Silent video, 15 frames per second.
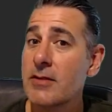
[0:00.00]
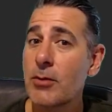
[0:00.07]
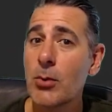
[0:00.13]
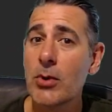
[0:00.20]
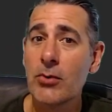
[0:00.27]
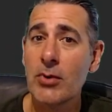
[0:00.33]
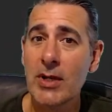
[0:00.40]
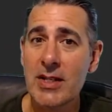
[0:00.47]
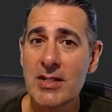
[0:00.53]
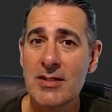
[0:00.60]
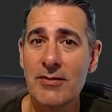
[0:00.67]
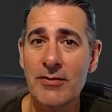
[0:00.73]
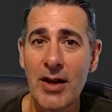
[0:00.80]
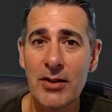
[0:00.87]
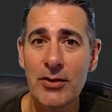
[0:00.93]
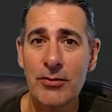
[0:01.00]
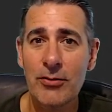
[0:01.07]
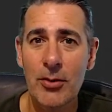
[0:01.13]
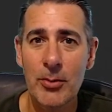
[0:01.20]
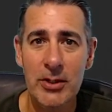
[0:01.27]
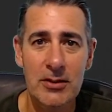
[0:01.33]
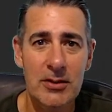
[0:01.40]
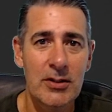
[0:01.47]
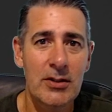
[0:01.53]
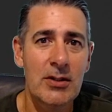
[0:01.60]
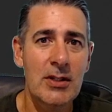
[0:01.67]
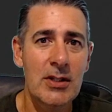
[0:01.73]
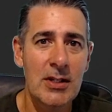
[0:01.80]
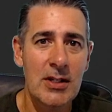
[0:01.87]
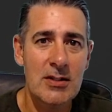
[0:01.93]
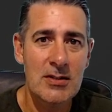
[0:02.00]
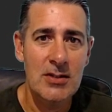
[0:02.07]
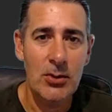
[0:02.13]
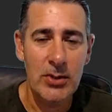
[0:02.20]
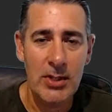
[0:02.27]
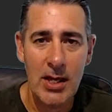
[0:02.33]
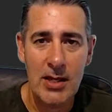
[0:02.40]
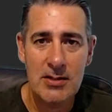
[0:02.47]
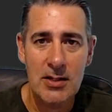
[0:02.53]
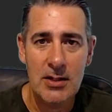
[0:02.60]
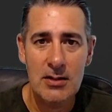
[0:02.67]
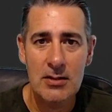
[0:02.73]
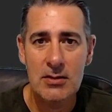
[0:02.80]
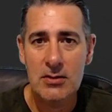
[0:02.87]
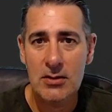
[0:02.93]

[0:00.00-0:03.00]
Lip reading: if you want to release the value from it, you need to sell the asset.